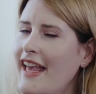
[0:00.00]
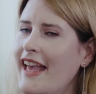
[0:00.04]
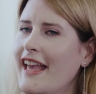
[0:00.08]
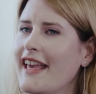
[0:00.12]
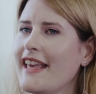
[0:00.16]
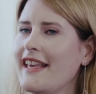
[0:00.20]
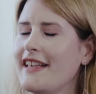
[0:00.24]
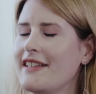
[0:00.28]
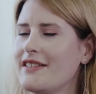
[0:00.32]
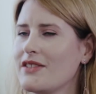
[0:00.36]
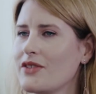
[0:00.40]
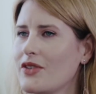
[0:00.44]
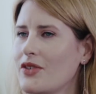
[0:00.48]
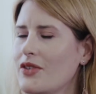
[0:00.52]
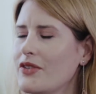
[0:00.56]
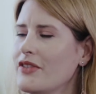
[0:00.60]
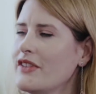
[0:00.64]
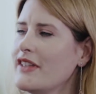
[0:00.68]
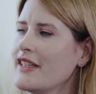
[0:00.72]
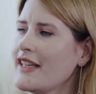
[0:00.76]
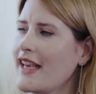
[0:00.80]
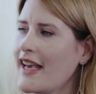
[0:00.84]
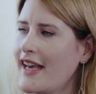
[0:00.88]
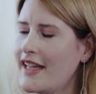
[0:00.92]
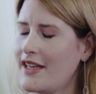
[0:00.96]
He's called
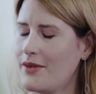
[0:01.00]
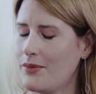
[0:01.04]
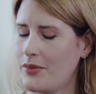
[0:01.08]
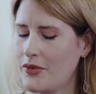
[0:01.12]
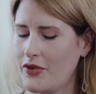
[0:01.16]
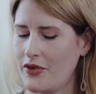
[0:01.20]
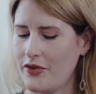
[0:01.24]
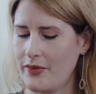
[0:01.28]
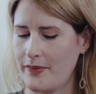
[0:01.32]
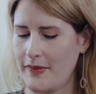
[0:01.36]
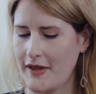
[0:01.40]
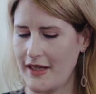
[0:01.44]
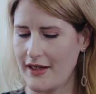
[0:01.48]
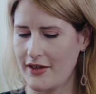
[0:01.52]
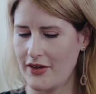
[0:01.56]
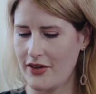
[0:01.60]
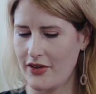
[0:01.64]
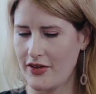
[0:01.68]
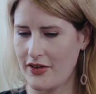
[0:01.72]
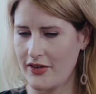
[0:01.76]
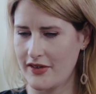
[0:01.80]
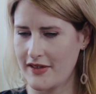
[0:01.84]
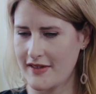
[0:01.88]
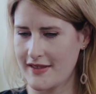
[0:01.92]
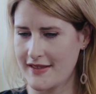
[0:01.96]
the cannibal
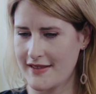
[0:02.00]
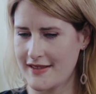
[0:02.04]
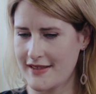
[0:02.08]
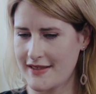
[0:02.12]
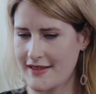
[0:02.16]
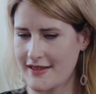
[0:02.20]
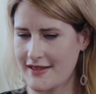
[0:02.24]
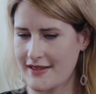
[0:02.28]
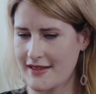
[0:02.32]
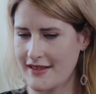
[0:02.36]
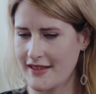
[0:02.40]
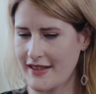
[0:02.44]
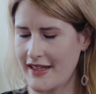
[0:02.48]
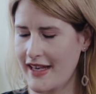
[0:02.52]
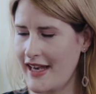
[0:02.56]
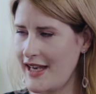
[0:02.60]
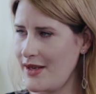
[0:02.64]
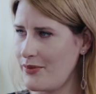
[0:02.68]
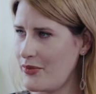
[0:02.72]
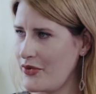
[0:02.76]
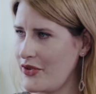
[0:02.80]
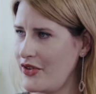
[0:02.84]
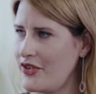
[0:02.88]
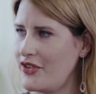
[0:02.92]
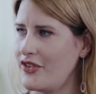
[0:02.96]
because
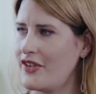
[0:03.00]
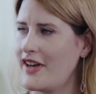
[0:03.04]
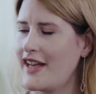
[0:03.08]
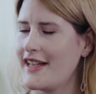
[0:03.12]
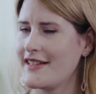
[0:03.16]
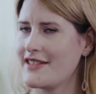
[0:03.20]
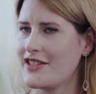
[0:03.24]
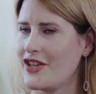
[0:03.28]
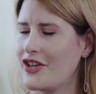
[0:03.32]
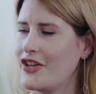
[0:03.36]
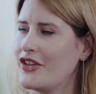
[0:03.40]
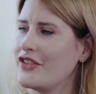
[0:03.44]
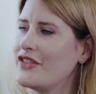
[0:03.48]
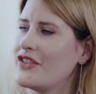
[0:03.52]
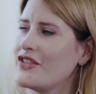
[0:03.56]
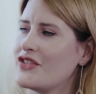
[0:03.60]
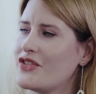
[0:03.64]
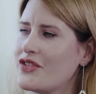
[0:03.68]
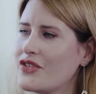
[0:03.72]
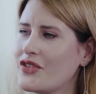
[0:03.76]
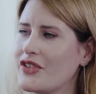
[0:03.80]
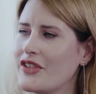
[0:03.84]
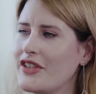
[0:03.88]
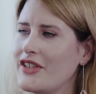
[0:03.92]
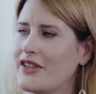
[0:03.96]
Gabriel has heard the
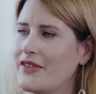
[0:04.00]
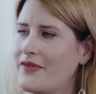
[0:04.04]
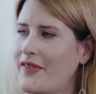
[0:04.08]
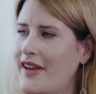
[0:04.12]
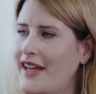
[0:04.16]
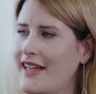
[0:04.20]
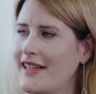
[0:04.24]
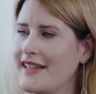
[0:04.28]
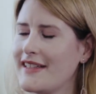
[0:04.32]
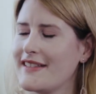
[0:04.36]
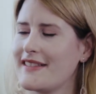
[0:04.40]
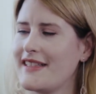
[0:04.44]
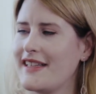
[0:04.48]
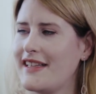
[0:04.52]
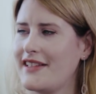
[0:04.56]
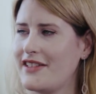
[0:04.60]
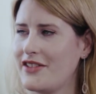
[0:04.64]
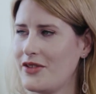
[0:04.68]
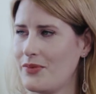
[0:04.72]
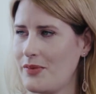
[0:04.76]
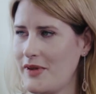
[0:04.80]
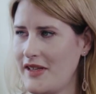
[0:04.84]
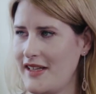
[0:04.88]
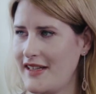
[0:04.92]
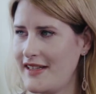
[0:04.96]
story of
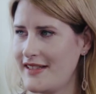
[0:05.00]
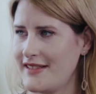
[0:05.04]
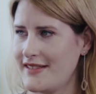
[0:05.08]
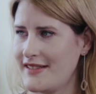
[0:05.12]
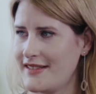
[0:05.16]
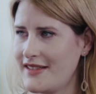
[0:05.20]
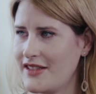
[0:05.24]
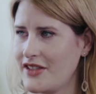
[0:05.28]
Alexander Pierce,